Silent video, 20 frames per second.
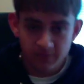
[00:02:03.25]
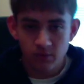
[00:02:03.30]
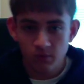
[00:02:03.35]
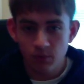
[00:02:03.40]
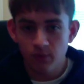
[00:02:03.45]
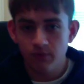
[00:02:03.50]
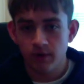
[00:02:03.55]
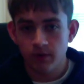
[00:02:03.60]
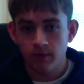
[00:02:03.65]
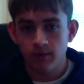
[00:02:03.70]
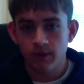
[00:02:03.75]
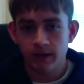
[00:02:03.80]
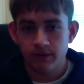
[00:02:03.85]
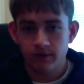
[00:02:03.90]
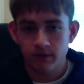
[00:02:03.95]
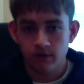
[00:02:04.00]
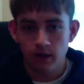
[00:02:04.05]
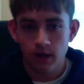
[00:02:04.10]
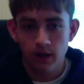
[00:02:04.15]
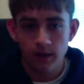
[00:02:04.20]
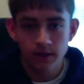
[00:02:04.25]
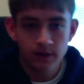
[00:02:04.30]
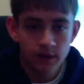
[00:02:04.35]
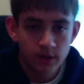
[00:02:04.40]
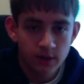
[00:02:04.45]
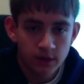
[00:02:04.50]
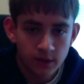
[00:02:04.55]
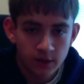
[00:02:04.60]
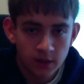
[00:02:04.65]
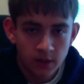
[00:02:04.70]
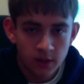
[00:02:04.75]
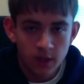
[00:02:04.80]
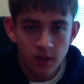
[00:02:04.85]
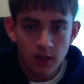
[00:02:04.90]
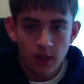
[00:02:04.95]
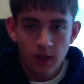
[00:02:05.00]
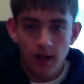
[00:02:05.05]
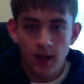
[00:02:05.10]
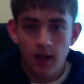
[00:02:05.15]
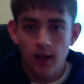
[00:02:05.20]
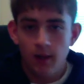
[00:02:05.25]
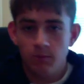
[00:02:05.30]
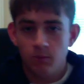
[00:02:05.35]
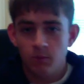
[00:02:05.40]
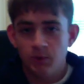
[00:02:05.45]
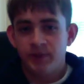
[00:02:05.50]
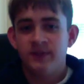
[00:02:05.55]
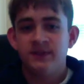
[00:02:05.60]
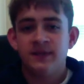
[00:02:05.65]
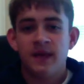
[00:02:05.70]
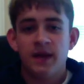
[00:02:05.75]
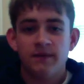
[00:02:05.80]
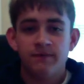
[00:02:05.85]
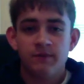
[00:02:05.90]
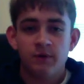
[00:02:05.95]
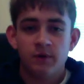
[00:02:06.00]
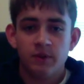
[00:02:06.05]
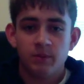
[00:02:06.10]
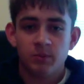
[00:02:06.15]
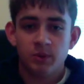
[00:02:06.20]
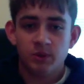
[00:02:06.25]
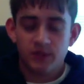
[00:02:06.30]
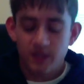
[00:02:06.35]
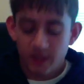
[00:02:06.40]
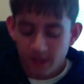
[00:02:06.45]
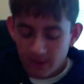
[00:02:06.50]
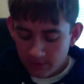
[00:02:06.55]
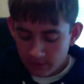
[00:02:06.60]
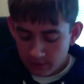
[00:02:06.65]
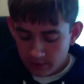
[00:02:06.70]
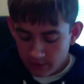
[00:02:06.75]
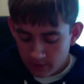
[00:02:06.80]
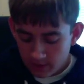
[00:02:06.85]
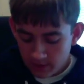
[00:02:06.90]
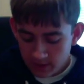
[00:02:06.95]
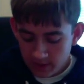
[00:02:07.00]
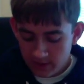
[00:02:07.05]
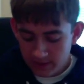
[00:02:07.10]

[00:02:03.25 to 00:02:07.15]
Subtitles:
you're moving around a lot. With this headphone in particular,